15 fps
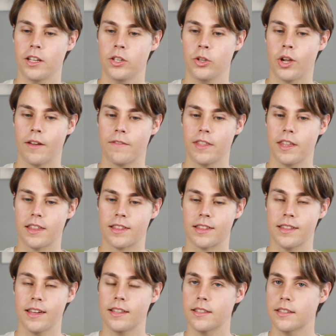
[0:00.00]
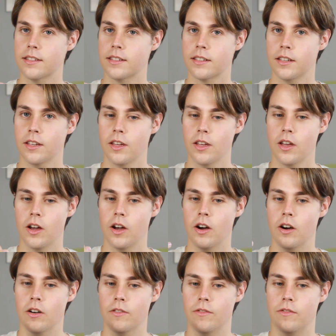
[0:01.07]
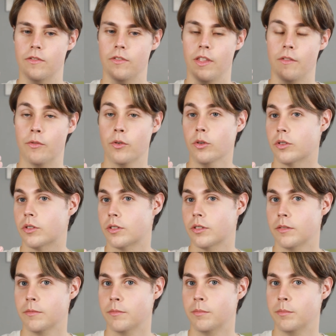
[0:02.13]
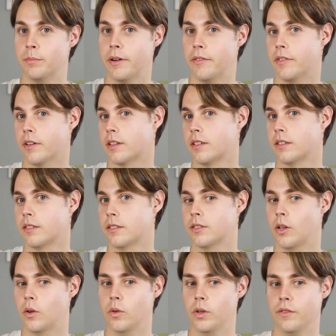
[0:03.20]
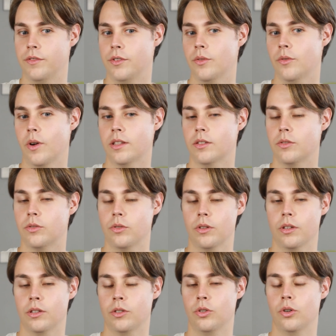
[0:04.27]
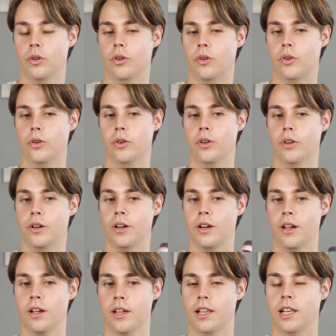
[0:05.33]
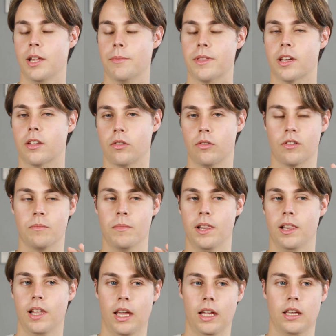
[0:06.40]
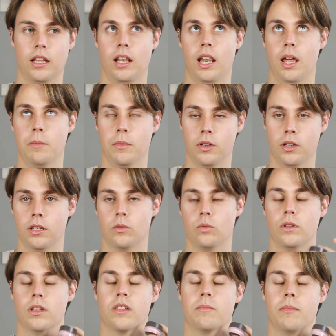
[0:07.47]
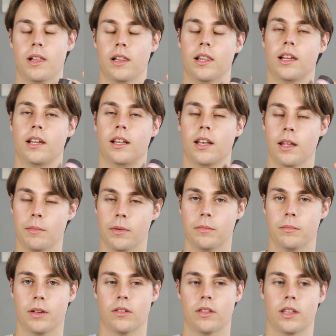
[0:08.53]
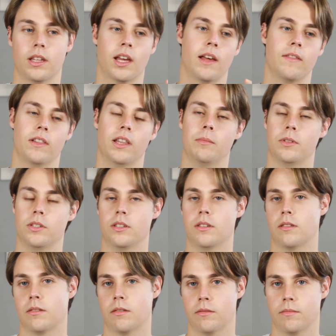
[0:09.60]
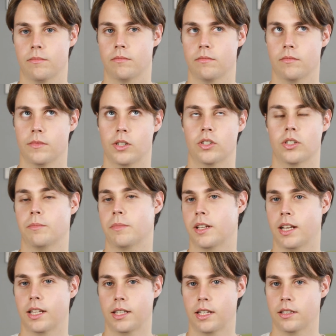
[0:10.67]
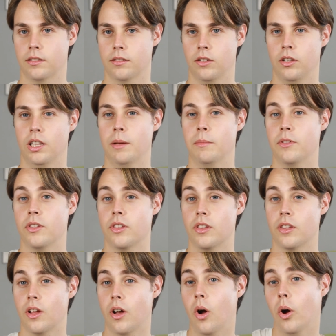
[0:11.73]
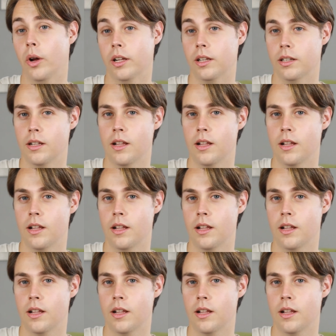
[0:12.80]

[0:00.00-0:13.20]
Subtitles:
You have the scent of the fruit. Perfect. So if you want your lipstick to smell like lemon, it will smell like lemon because it has lemon juice or something like that, or lemon oil.